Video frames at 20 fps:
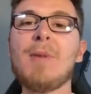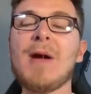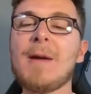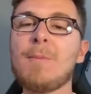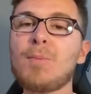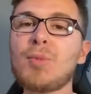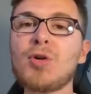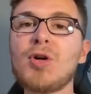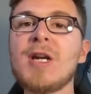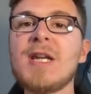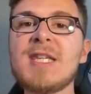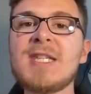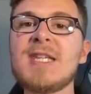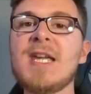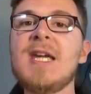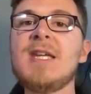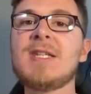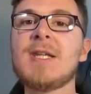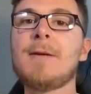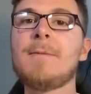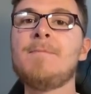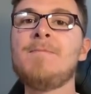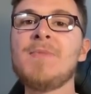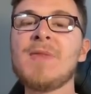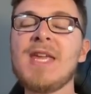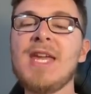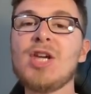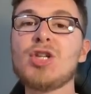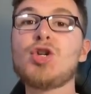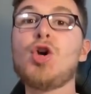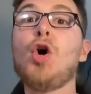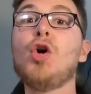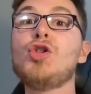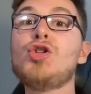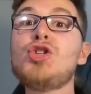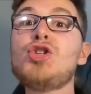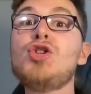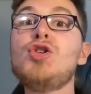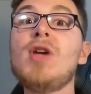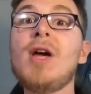but in pre-season he has gotten
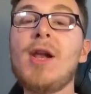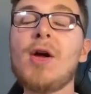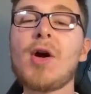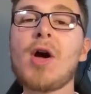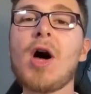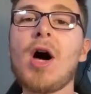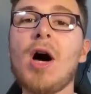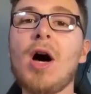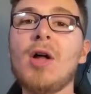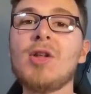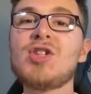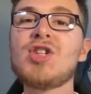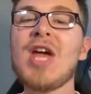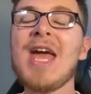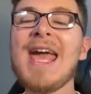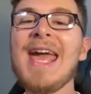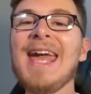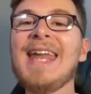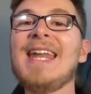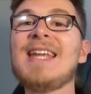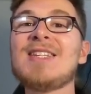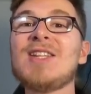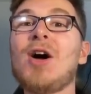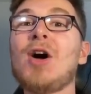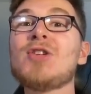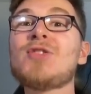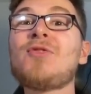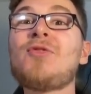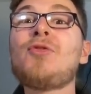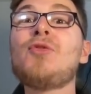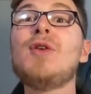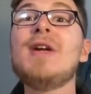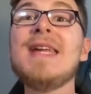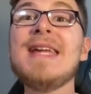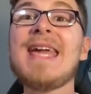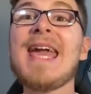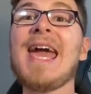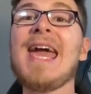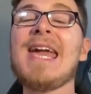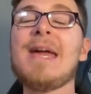2 yellow cards in his last 3
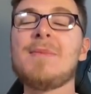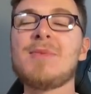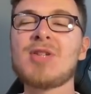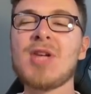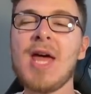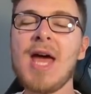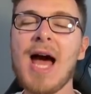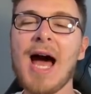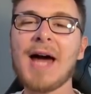games,